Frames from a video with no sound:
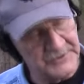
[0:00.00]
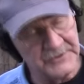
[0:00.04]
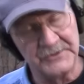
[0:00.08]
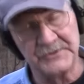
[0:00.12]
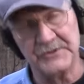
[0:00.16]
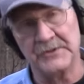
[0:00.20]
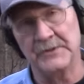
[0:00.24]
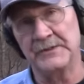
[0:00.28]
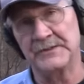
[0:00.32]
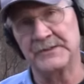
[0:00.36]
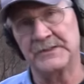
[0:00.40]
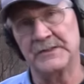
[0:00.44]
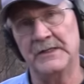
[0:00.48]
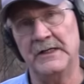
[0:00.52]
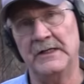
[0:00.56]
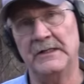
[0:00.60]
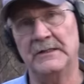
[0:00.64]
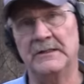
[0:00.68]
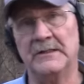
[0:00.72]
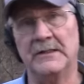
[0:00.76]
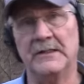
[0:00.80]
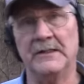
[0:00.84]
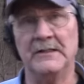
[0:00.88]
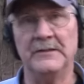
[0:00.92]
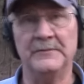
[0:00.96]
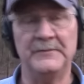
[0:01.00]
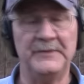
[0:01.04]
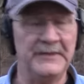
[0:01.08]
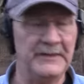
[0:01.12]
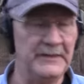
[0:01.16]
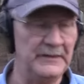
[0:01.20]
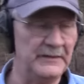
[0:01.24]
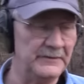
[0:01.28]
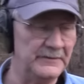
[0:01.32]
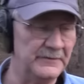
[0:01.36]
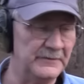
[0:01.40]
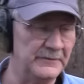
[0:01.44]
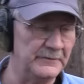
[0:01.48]
you could join us today at the
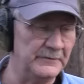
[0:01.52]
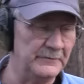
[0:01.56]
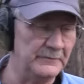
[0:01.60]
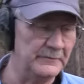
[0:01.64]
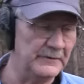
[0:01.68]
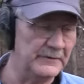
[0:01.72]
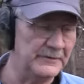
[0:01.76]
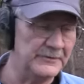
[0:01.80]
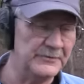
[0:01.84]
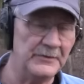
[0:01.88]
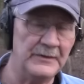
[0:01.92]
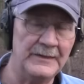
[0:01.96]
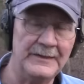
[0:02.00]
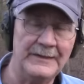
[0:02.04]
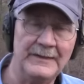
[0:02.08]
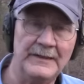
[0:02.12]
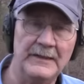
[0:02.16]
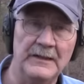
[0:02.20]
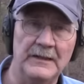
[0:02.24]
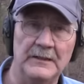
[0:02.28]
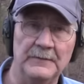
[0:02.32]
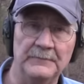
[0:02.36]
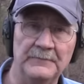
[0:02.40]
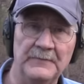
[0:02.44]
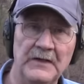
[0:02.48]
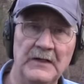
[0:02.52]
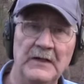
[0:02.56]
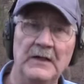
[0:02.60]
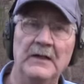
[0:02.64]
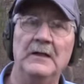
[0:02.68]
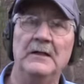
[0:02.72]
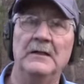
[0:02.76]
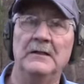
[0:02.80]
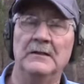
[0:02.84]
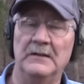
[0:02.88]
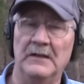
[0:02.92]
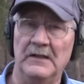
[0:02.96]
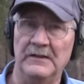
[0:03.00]
compound to try it out.
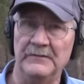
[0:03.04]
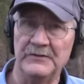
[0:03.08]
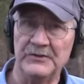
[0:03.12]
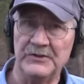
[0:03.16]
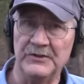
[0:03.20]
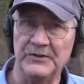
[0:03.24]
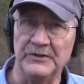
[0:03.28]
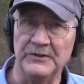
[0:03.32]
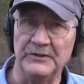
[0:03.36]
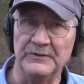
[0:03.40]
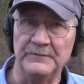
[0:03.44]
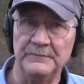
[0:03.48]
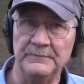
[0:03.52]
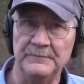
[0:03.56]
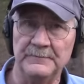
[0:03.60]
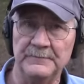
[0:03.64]
Life is good.